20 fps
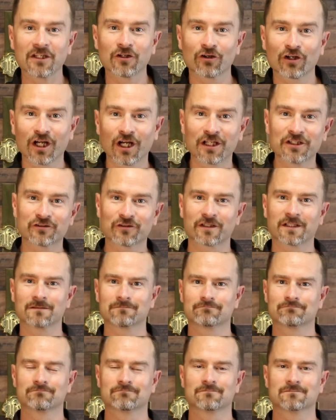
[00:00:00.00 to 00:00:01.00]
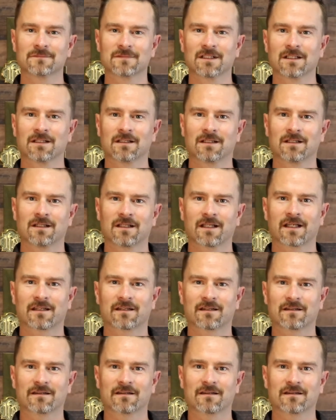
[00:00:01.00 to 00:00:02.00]
your country. Like,
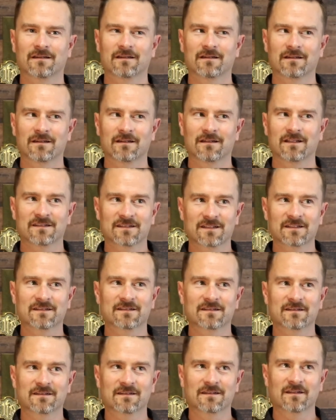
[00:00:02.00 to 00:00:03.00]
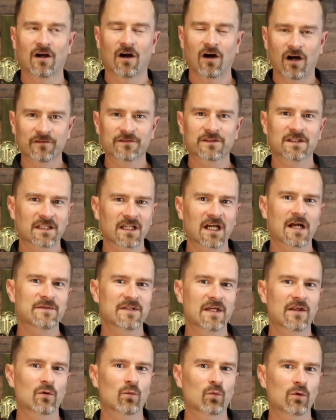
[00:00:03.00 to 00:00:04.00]
this is oftentimes
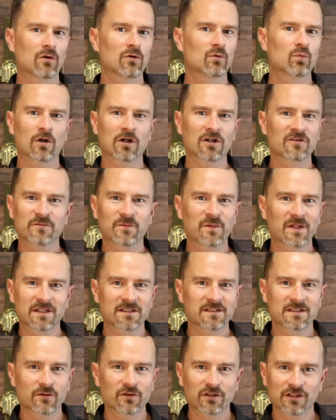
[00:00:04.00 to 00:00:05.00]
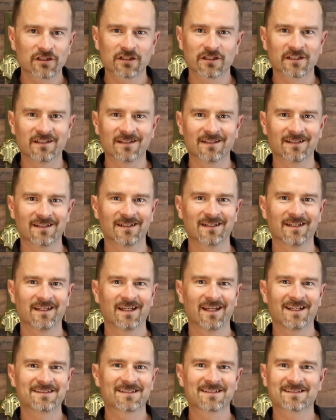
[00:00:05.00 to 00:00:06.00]
how the world works, but it's no good.
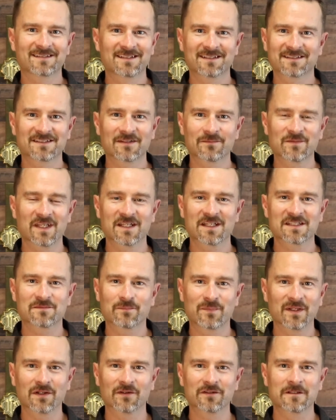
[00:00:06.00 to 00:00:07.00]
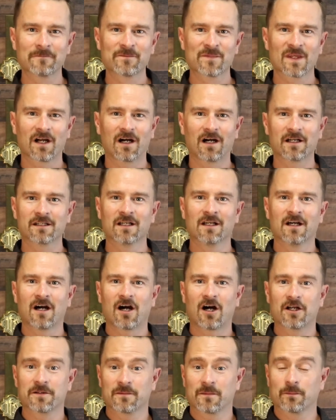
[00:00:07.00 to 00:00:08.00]
It's a system that is built
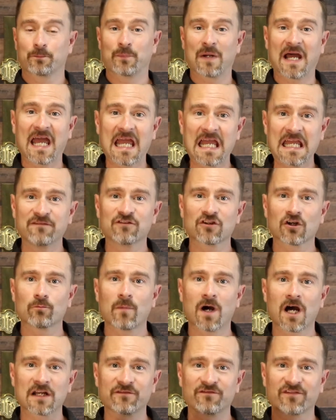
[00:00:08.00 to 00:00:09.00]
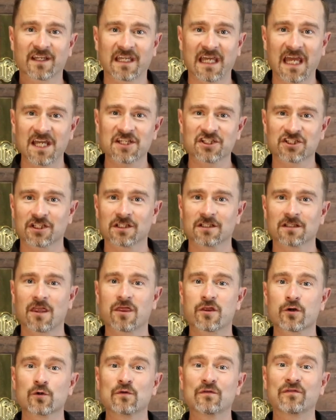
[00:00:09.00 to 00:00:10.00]
on behavior modification
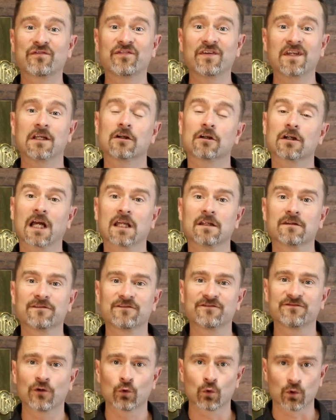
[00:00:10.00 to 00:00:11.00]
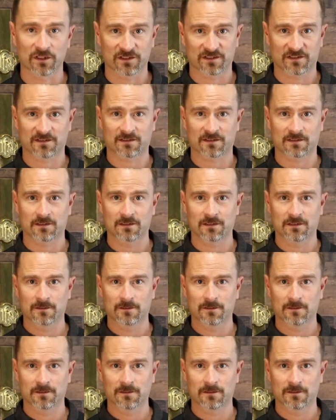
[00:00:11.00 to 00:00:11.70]
through fear and force,